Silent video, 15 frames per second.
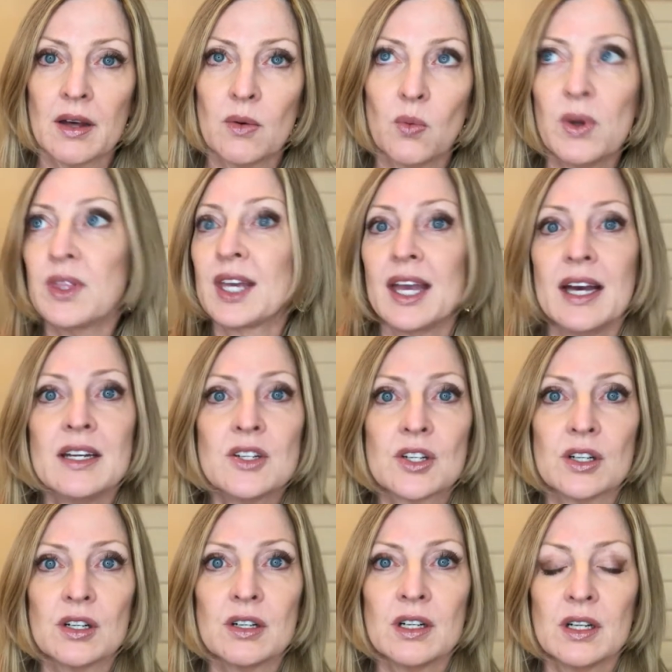with
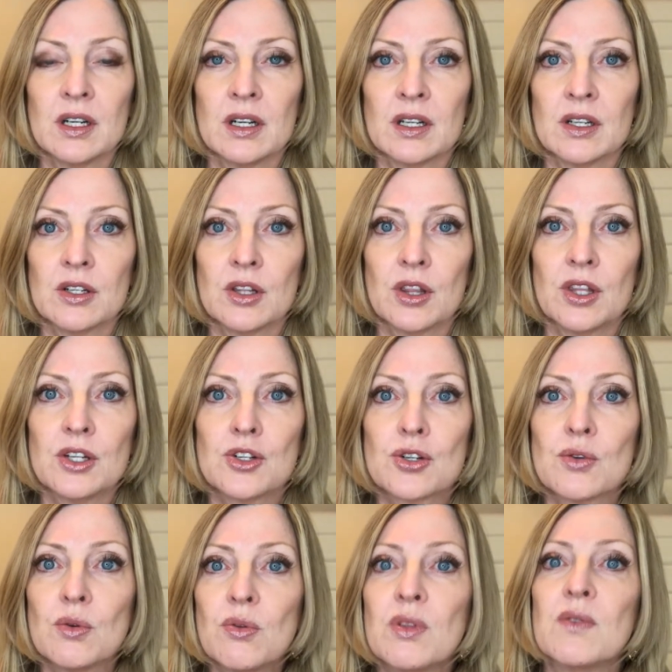candor the
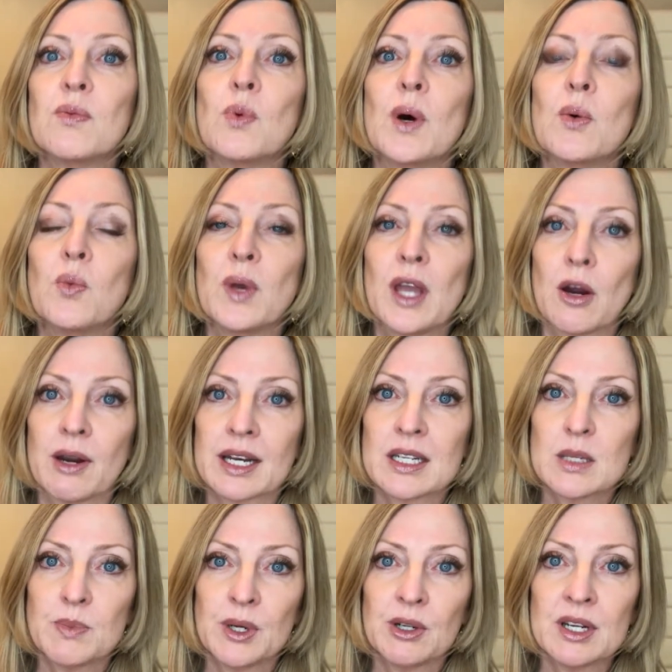truth of what we are
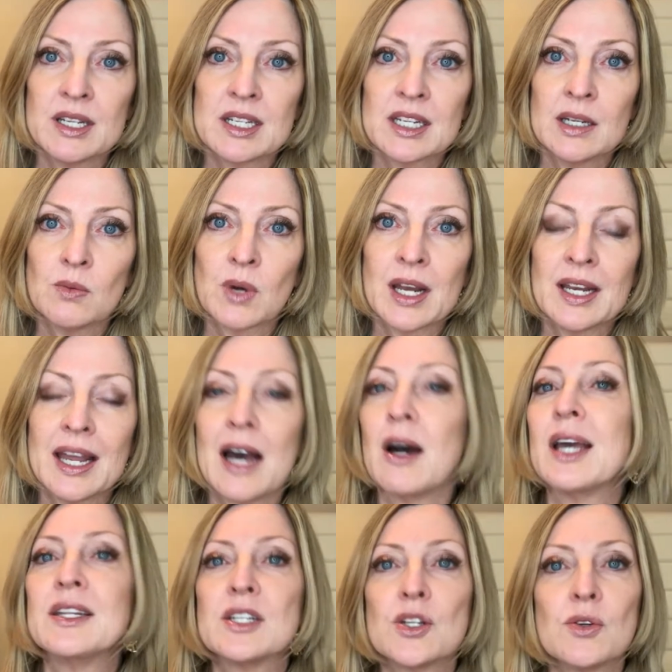experiencing right now,
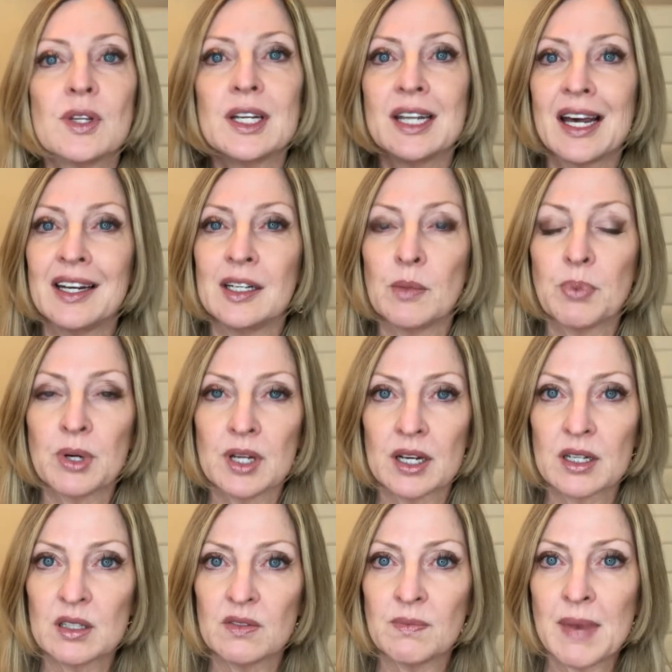and certainly not in a
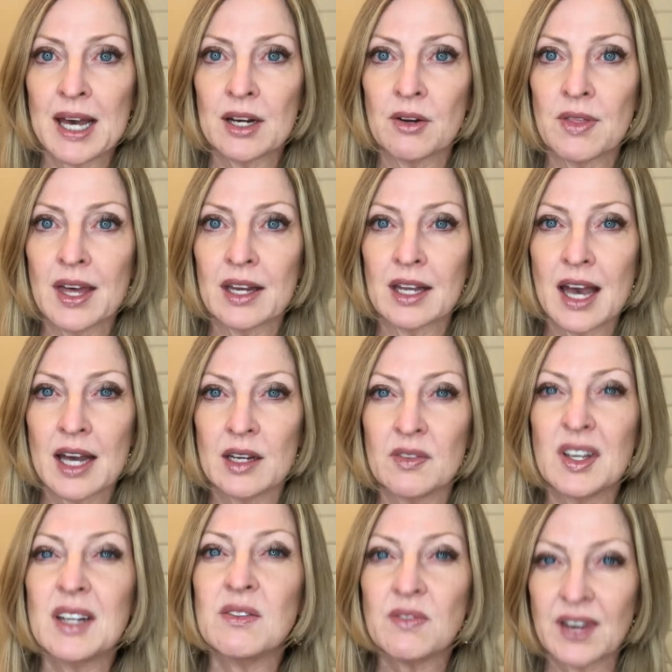productive manner that kind of
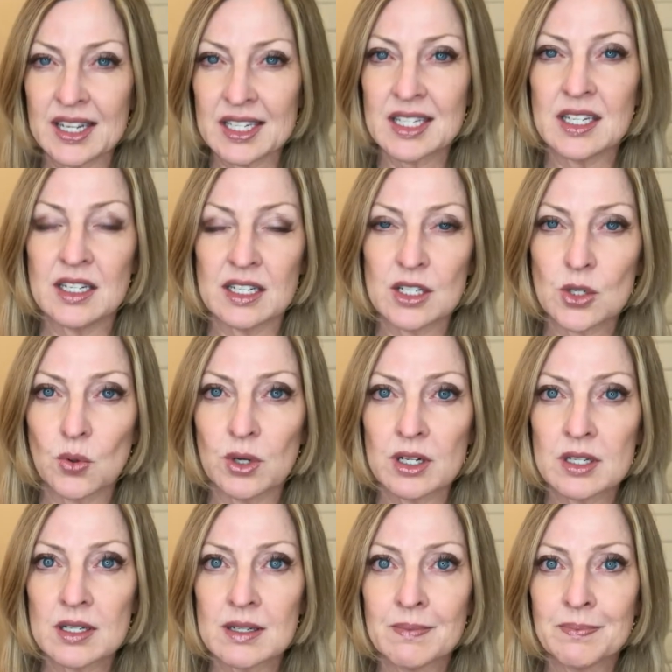invites
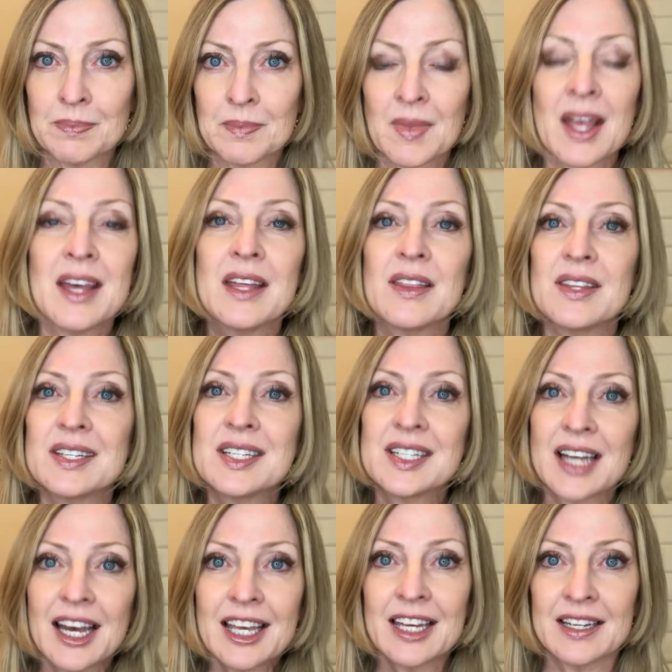discourse. The
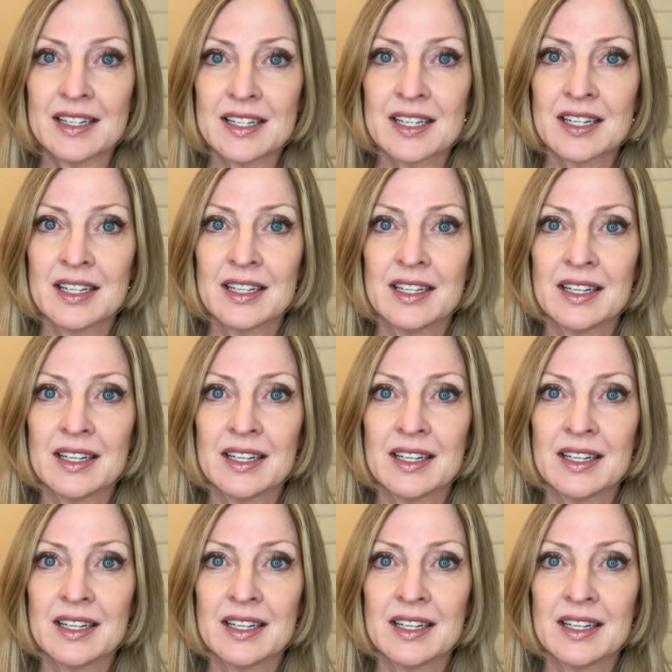second